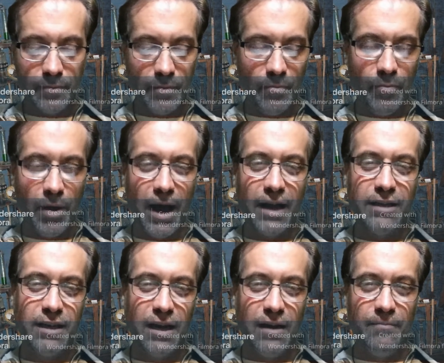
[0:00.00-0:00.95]

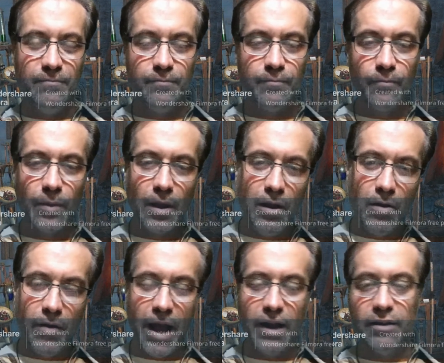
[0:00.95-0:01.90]
But end
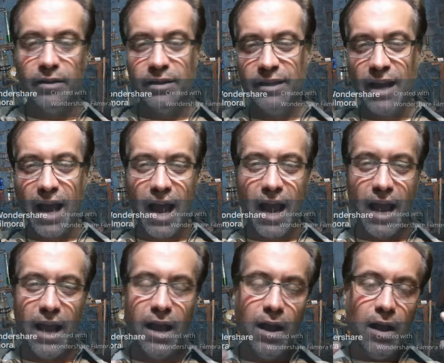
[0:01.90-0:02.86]
of the
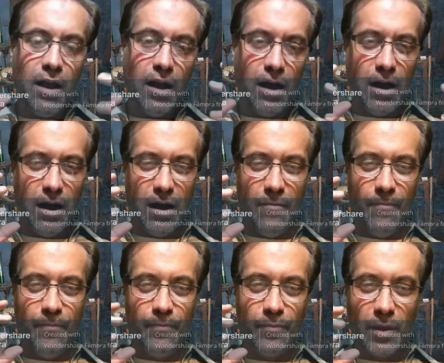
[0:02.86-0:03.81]
day,
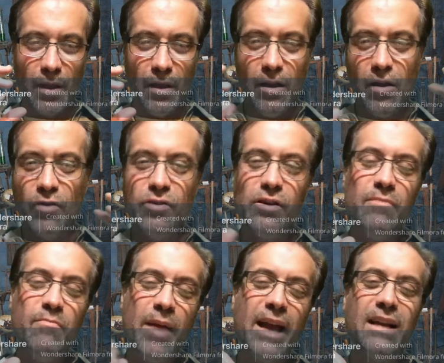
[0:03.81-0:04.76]
you could
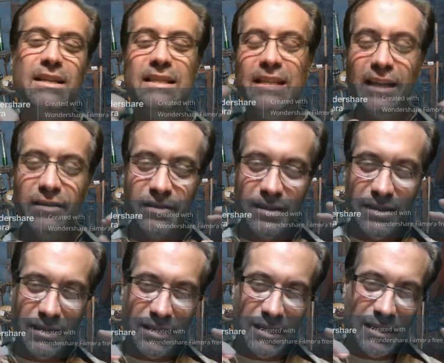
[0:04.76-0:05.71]
make neat,
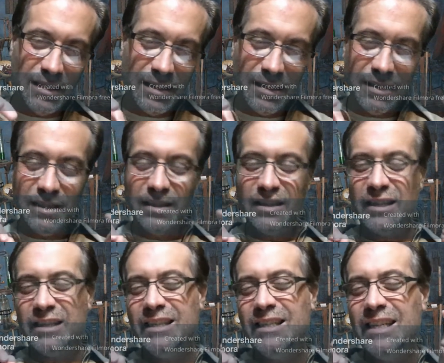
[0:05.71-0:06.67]

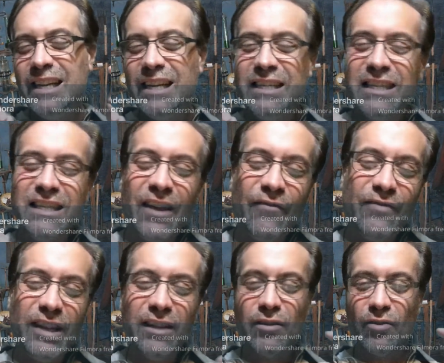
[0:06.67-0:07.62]

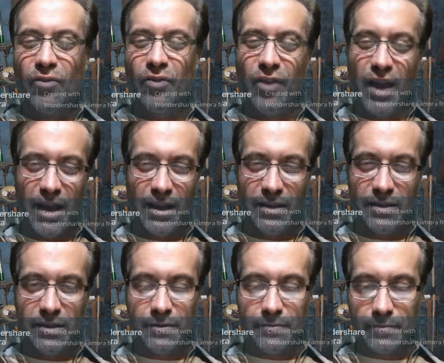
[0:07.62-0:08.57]
nifty little
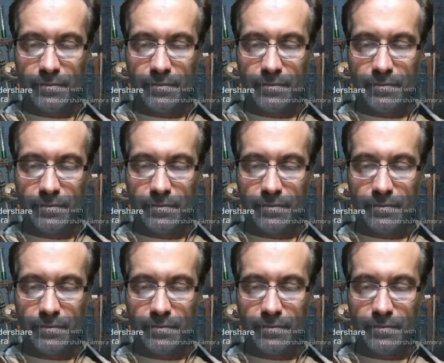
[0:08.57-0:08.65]
things.